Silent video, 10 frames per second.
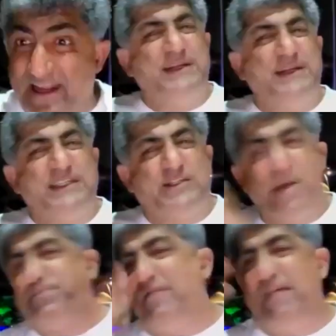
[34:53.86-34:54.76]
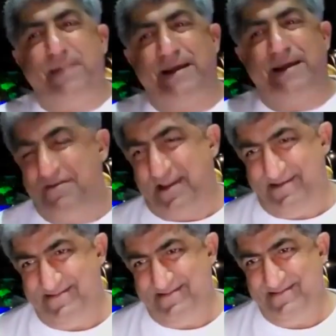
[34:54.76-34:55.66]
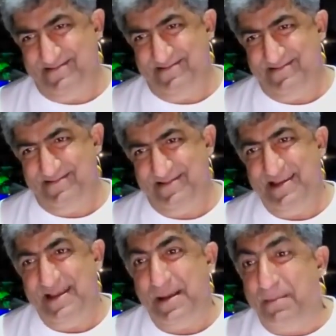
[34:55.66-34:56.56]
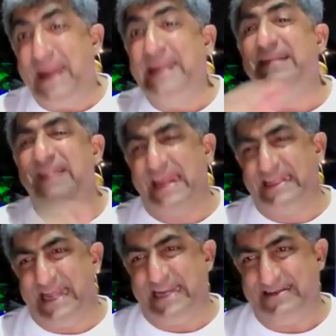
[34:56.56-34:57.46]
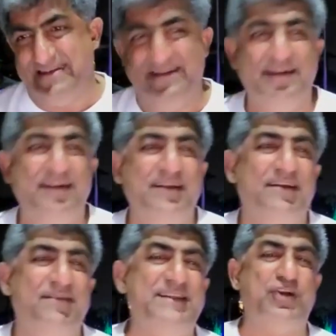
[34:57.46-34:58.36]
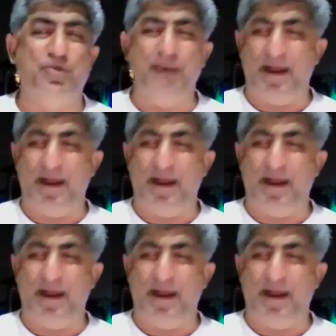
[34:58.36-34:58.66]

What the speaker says: be swept away by the river. Mind is like that. Vijay Kumar.